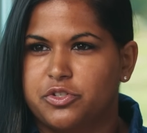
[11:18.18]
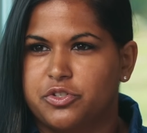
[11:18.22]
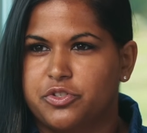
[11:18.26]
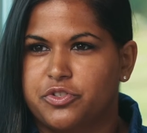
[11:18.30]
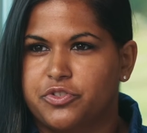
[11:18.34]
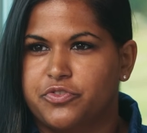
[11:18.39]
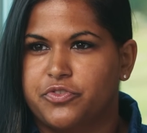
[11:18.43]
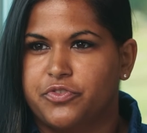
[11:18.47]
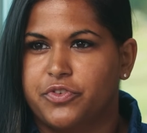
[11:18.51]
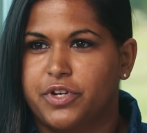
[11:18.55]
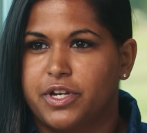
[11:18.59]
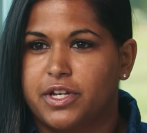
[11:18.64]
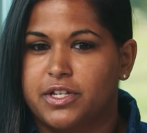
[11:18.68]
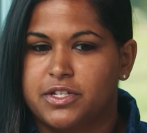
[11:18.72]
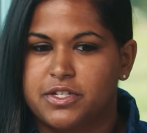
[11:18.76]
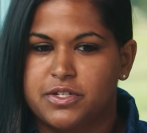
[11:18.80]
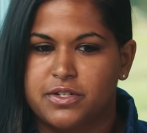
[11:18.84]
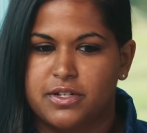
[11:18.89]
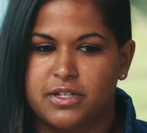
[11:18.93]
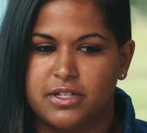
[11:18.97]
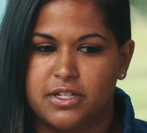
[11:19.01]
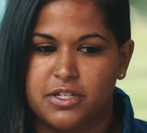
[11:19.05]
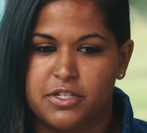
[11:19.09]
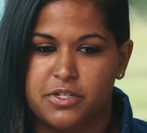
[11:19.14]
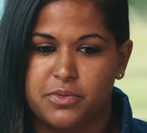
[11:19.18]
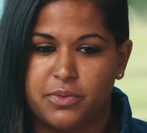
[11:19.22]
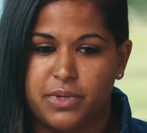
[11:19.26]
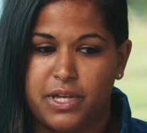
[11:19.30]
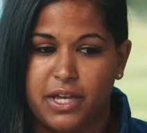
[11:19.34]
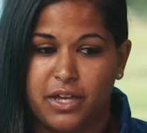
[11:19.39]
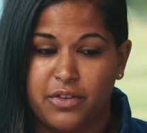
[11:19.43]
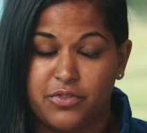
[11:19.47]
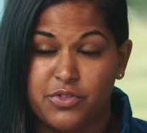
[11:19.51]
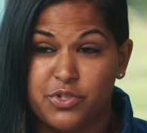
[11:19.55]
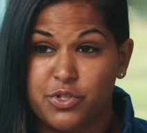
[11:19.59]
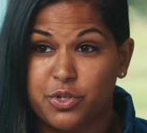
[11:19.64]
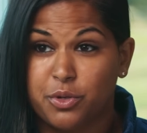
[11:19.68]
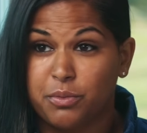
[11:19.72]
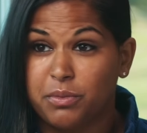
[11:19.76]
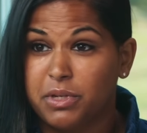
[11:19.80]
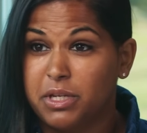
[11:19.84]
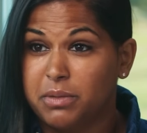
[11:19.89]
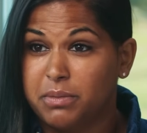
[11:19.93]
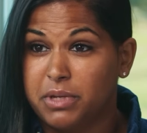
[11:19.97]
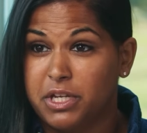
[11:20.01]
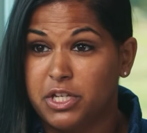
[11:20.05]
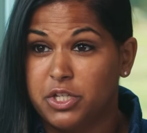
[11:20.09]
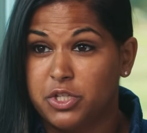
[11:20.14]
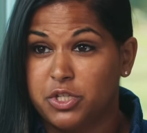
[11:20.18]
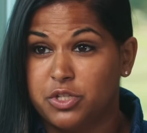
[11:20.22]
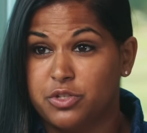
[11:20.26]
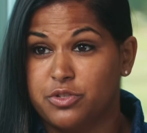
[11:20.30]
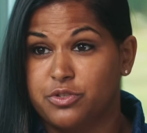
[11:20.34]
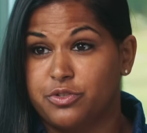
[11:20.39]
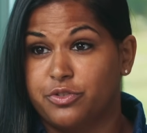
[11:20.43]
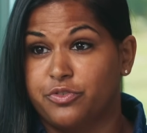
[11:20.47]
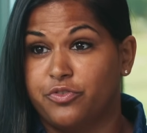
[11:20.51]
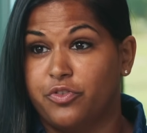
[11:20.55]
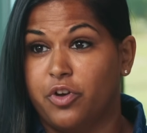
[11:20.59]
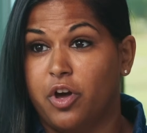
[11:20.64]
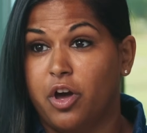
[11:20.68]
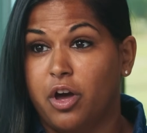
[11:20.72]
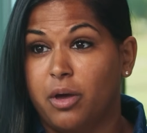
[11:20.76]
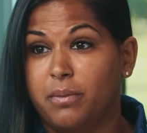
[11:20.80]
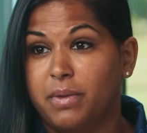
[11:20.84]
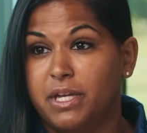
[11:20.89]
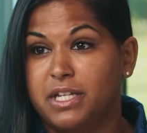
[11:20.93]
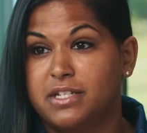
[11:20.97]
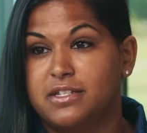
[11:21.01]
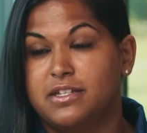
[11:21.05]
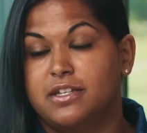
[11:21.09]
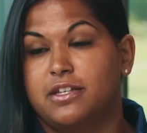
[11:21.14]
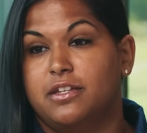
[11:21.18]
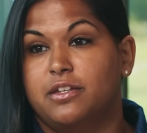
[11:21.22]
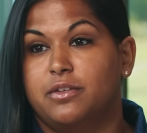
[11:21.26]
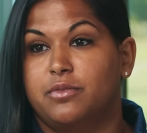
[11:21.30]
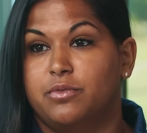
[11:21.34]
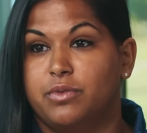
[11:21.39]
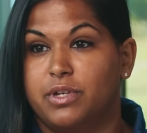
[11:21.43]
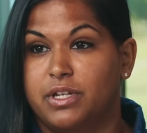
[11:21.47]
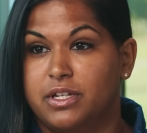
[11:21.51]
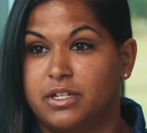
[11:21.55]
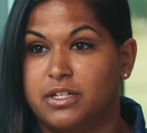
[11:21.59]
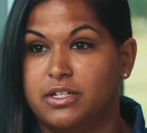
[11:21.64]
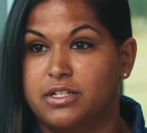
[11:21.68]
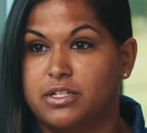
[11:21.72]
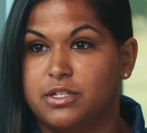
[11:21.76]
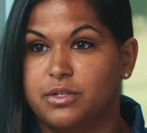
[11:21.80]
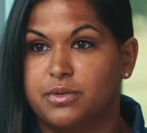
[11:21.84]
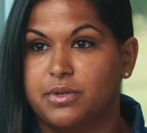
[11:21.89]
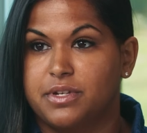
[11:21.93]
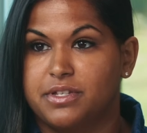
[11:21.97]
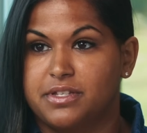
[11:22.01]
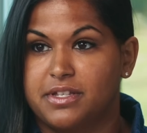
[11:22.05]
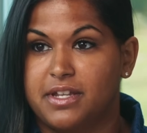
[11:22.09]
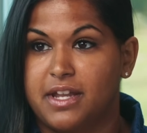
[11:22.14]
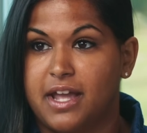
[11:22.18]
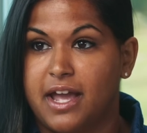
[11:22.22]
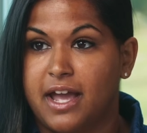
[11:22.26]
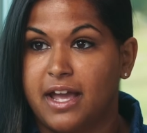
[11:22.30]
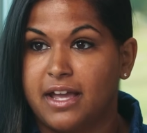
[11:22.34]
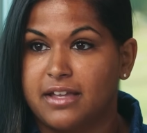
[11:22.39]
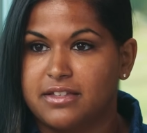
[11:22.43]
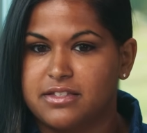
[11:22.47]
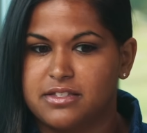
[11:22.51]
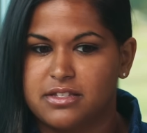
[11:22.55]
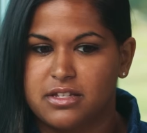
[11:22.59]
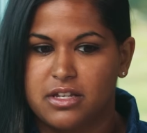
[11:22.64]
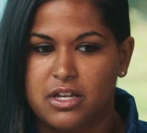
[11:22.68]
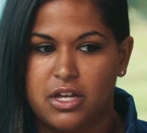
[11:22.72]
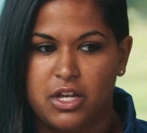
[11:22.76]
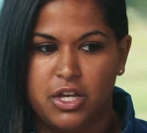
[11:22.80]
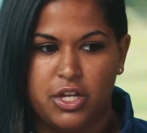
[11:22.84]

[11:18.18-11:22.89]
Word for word: Scholz, for answering this. We have so many patients who have commented and written into us and asked,